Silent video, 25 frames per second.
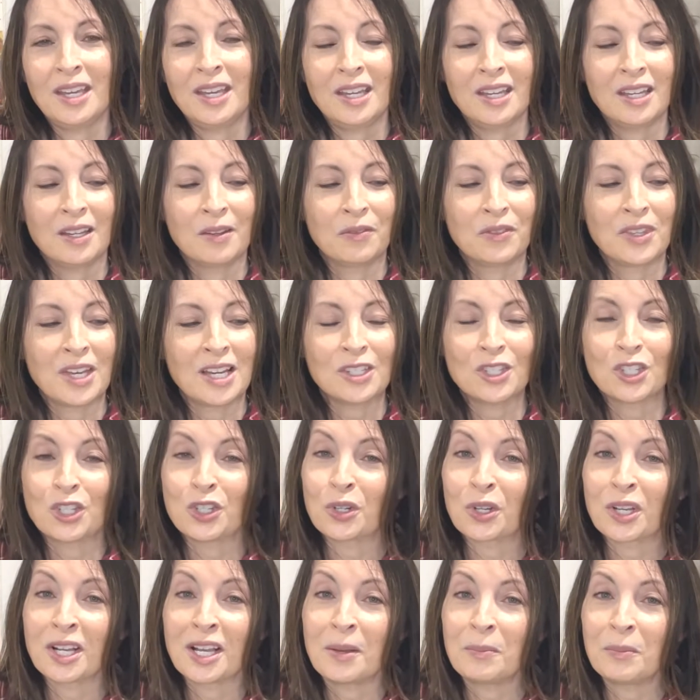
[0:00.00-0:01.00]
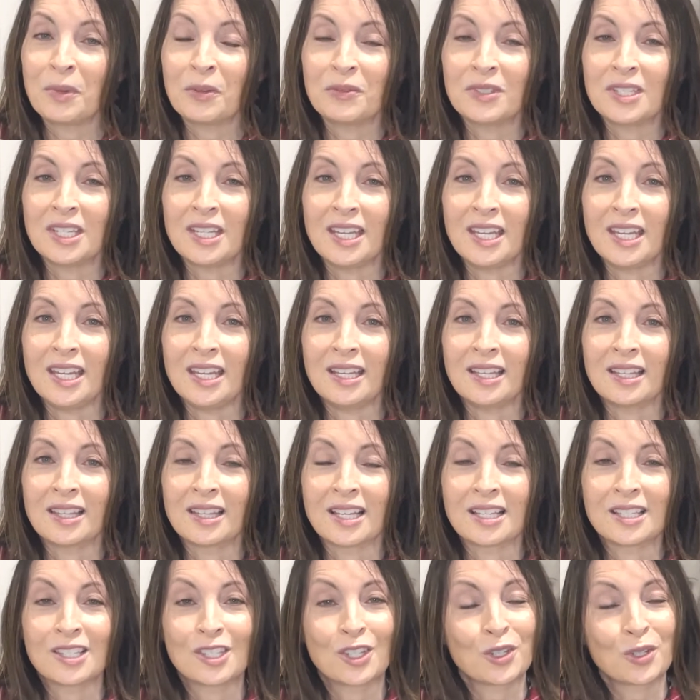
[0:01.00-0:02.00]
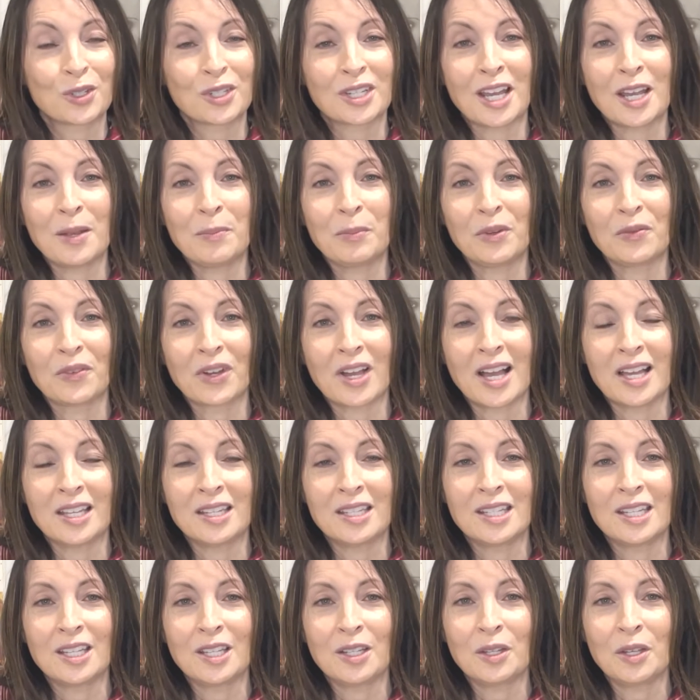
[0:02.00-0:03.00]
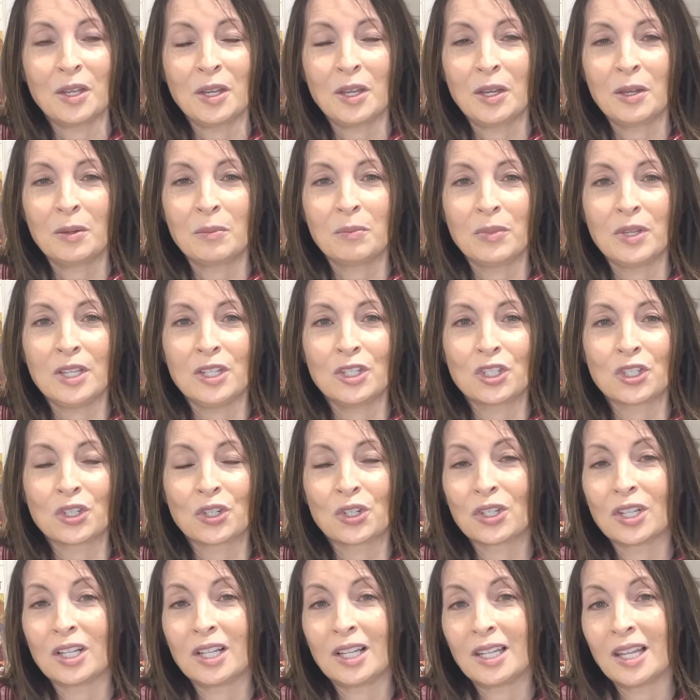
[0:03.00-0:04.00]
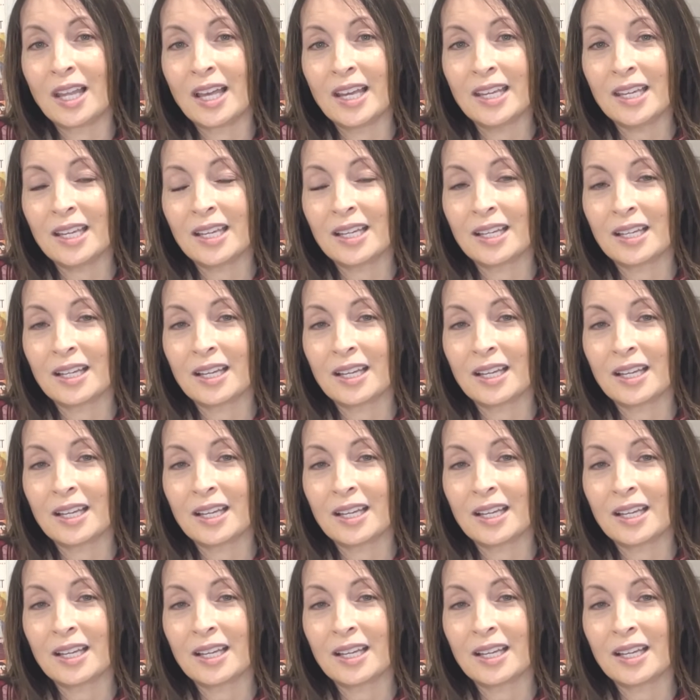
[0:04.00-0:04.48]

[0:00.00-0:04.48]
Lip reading: if that's your cup of tea, that's your type of content, be sure to like,